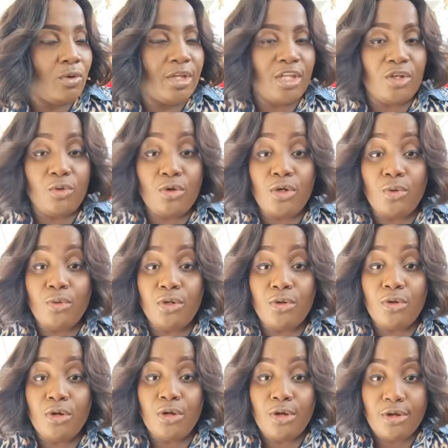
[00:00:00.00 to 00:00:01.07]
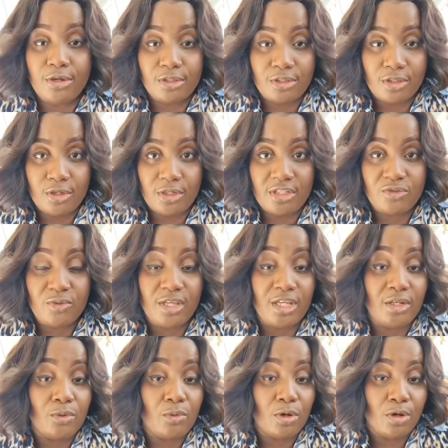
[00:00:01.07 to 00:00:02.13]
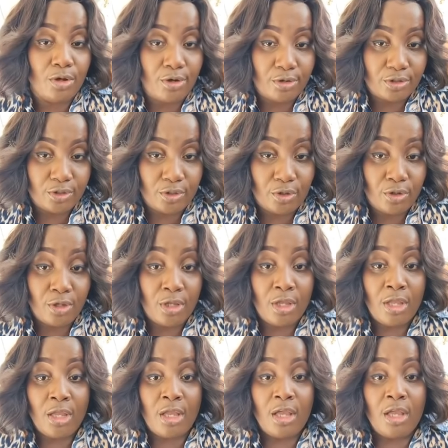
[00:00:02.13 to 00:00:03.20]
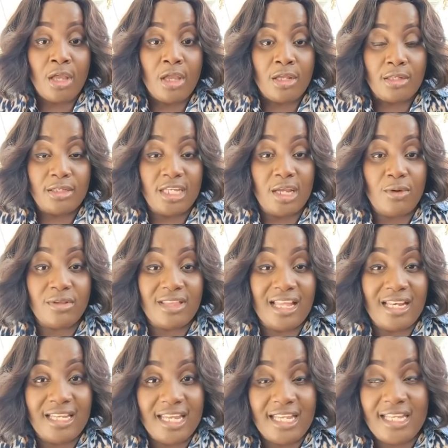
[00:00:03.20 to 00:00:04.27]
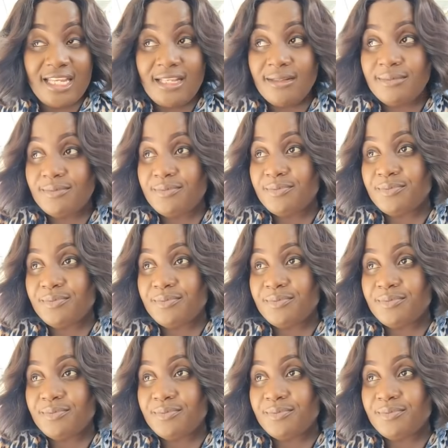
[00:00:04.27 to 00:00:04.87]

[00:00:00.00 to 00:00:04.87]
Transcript: What you don't know don't hurt you. It's what you know hurt you. There was a lady,